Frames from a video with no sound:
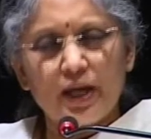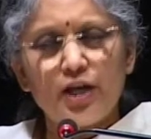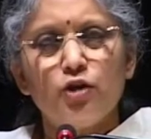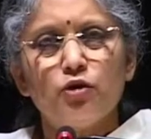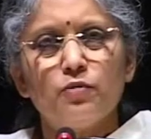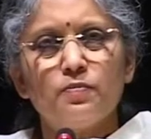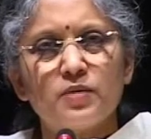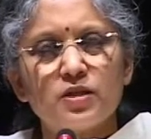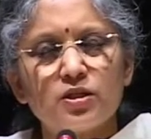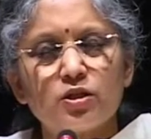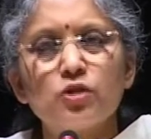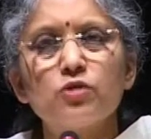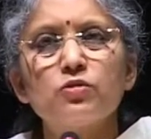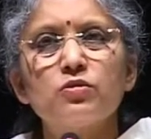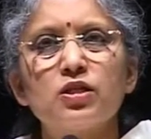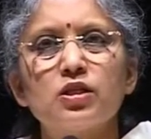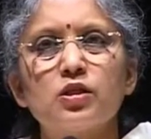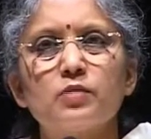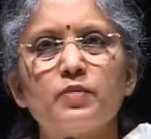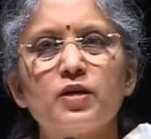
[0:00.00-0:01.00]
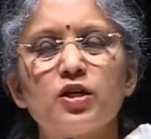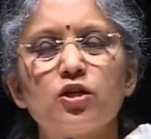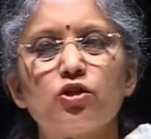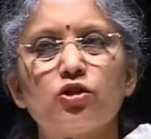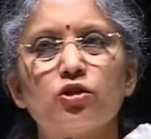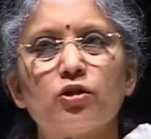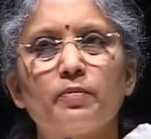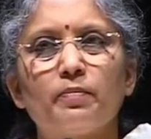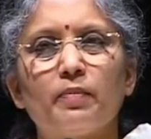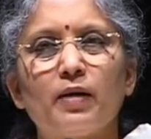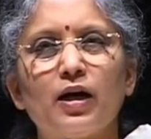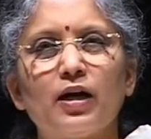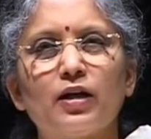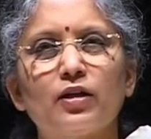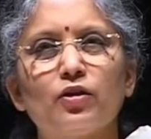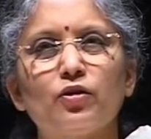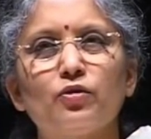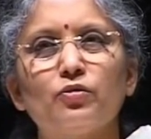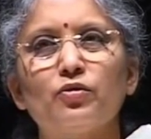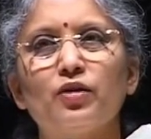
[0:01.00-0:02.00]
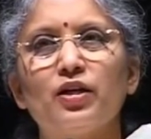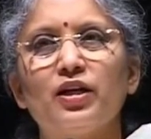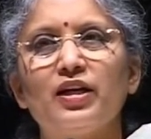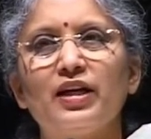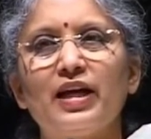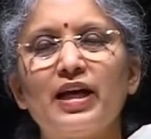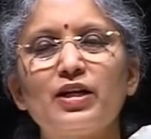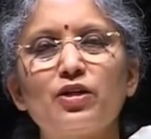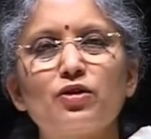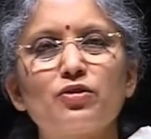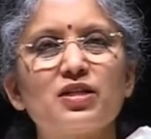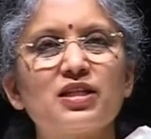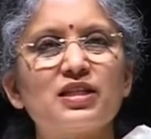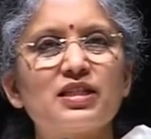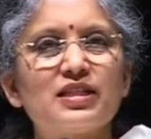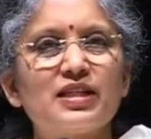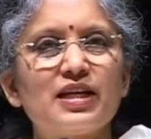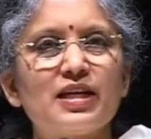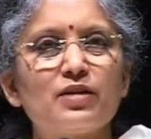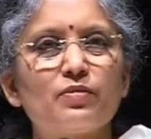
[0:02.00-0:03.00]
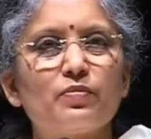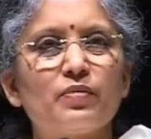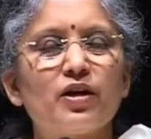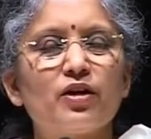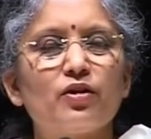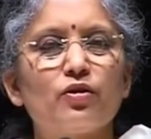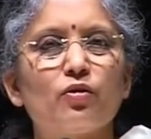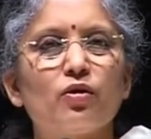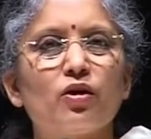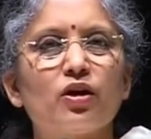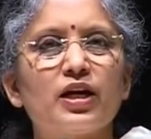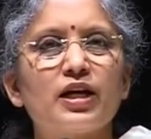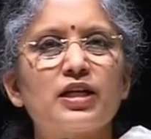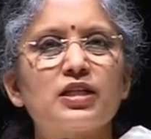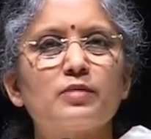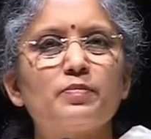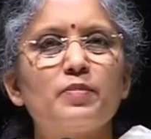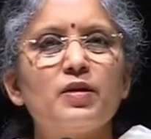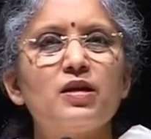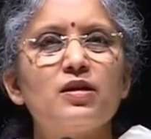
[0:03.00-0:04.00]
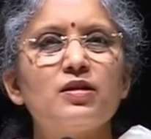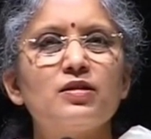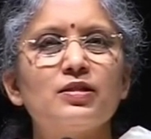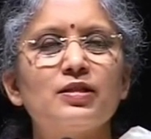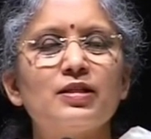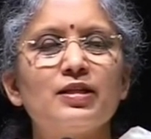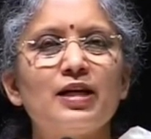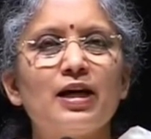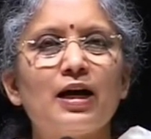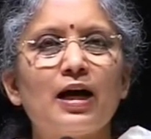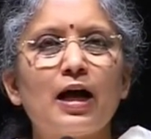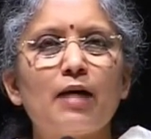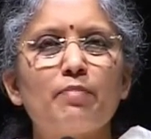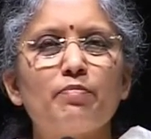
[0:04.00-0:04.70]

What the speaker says: when you pursue the spiritual path, you get to the state where you are experiencing a